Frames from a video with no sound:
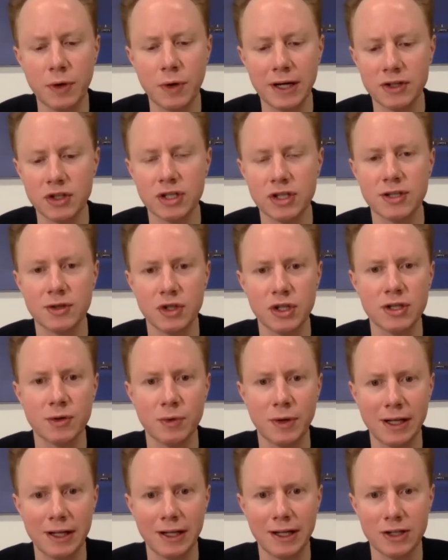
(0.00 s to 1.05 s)
Just
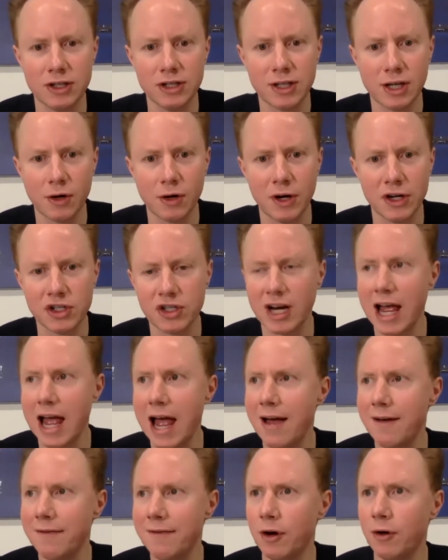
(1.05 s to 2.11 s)
quickly, just a question I
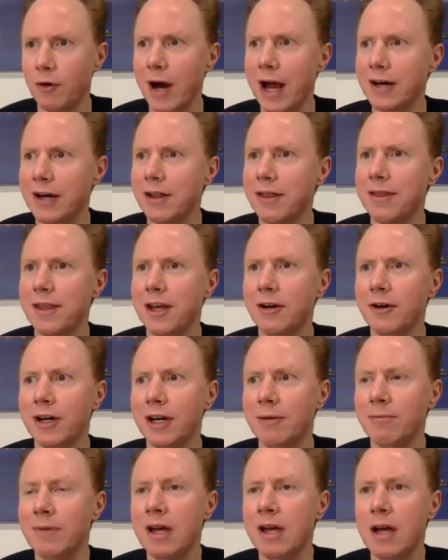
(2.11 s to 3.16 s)
have around
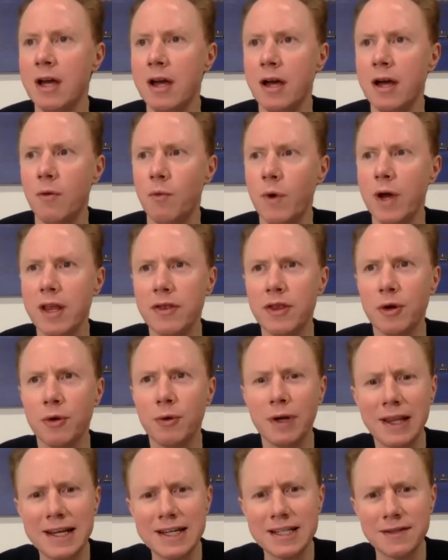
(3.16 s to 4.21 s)
Ethereum. The
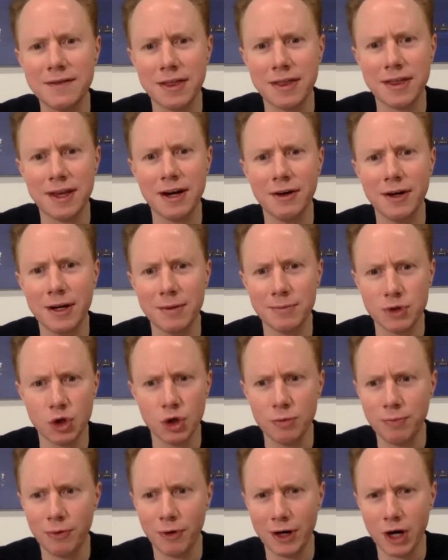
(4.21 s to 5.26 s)
release of Ethereum
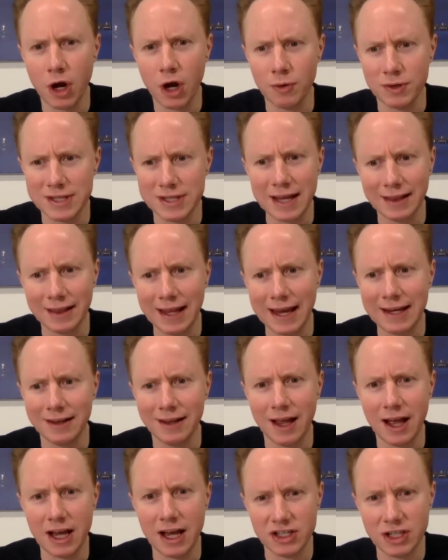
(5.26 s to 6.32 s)
2.0, was that late
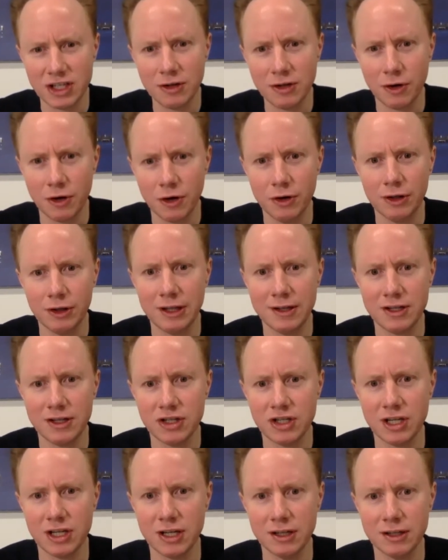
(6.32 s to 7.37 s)
last year or early
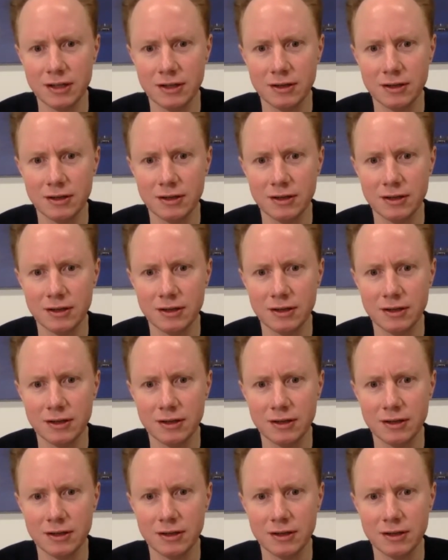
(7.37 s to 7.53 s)
this year?